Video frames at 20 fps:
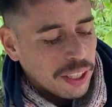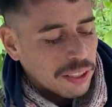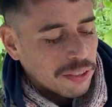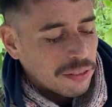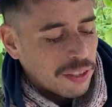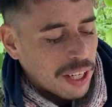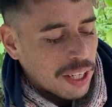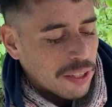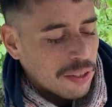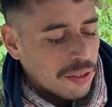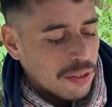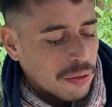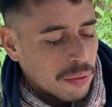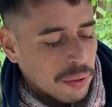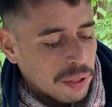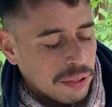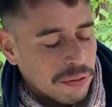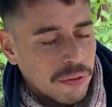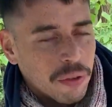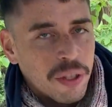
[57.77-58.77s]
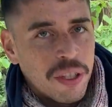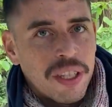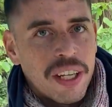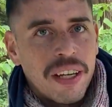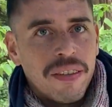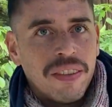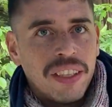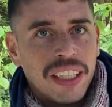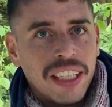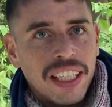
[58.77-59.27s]
around
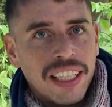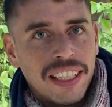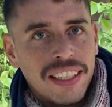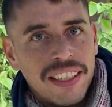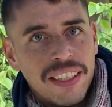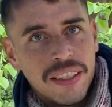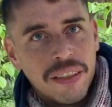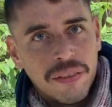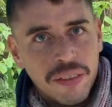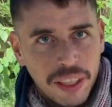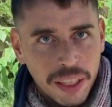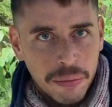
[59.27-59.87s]
24/7 like Sylvia